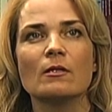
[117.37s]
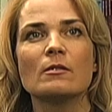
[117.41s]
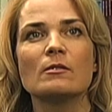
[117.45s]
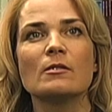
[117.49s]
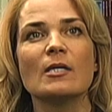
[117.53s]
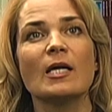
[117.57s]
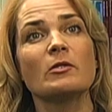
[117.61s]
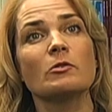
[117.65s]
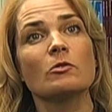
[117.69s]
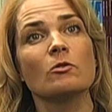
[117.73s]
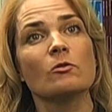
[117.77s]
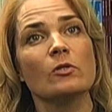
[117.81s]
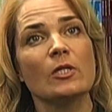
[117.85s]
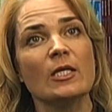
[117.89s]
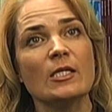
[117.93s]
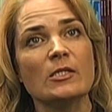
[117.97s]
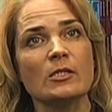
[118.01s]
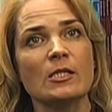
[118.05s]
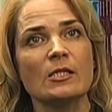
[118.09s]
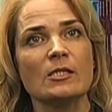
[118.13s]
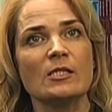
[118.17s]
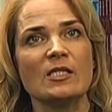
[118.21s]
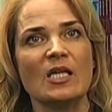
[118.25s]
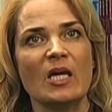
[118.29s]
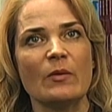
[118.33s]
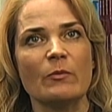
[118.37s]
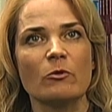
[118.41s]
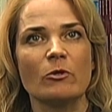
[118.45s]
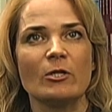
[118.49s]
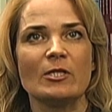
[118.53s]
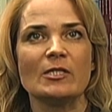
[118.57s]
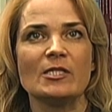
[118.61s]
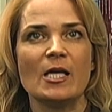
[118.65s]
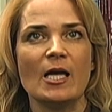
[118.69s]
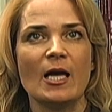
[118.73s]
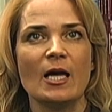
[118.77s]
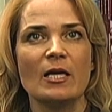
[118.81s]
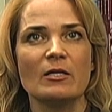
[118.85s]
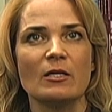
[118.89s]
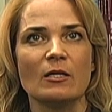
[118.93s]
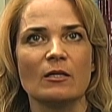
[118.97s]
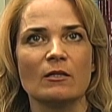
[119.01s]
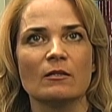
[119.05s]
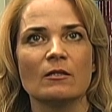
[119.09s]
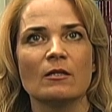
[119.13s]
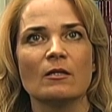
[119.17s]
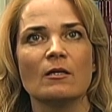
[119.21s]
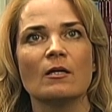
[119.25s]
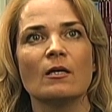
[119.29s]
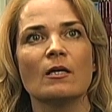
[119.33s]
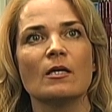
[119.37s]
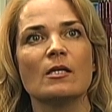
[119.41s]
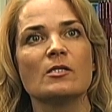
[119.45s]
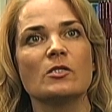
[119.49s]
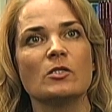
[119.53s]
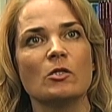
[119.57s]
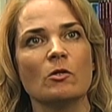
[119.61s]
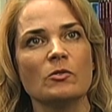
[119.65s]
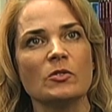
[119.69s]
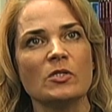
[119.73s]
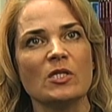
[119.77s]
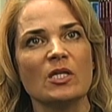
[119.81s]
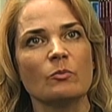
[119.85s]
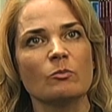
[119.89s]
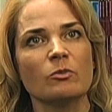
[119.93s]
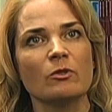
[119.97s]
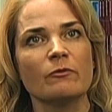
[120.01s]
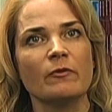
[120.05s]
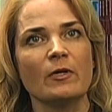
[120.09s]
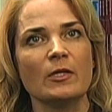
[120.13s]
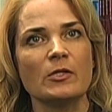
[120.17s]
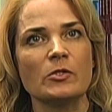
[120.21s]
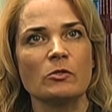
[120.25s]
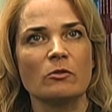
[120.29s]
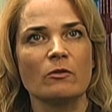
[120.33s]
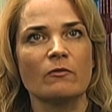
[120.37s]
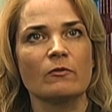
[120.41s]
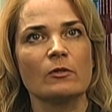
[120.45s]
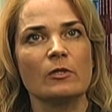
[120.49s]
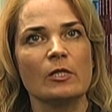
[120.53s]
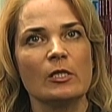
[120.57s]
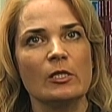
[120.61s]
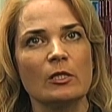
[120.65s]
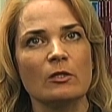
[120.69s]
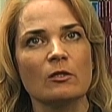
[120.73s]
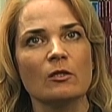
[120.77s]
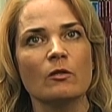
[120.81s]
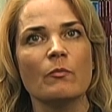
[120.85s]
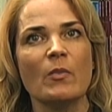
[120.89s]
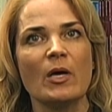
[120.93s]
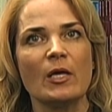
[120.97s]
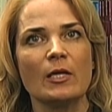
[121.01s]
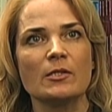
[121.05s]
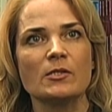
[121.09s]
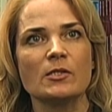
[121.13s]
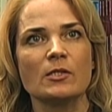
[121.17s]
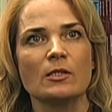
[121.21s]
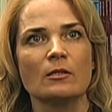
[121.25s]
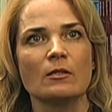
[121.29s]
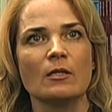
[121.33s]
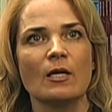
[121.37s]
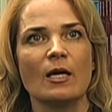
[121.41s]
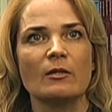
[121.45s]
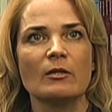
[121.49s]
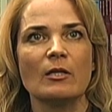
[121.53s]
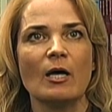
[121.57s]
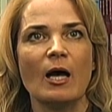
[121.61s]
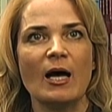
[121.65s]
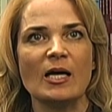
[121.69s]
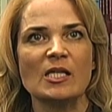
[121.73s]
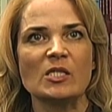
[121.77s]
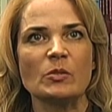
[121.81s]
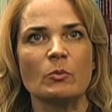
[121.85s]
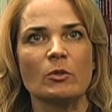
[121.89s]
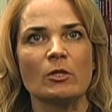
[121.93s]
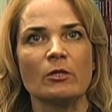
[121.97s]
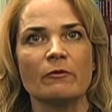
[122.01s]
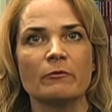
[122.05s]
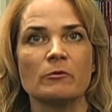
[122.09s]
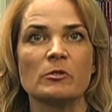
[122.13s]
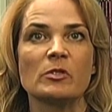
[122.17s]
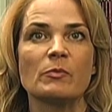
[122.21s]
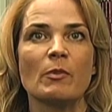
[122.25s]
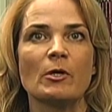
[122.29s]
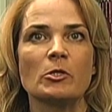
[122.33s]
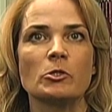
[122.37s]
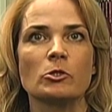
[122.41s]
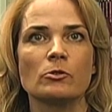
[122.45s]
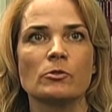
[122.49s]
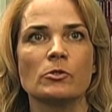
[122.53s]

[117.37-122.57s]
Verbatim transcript: Dr. Lisa Sammaritano Associate Professor of Clinical Medicine at the Hospital for Special